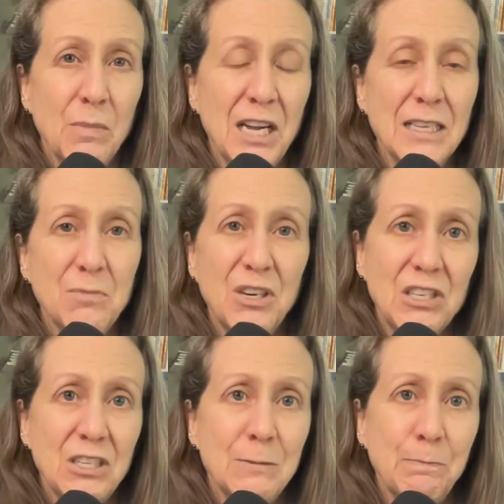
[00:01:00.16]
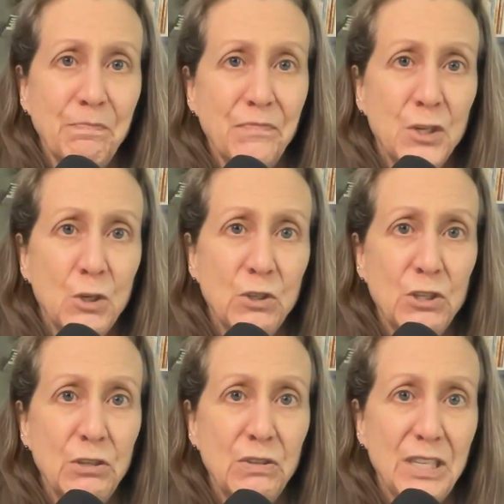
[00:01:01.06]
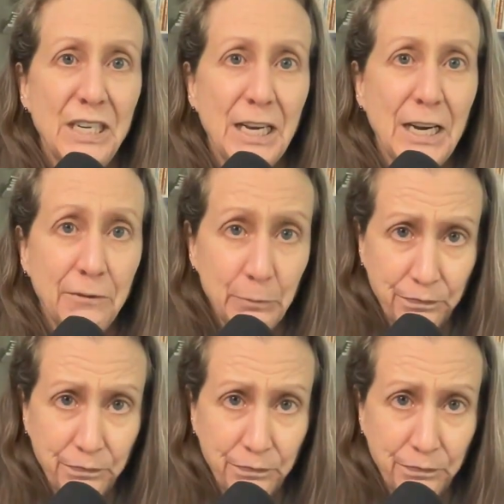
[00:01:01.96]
amounts, but I just choose to use decaf.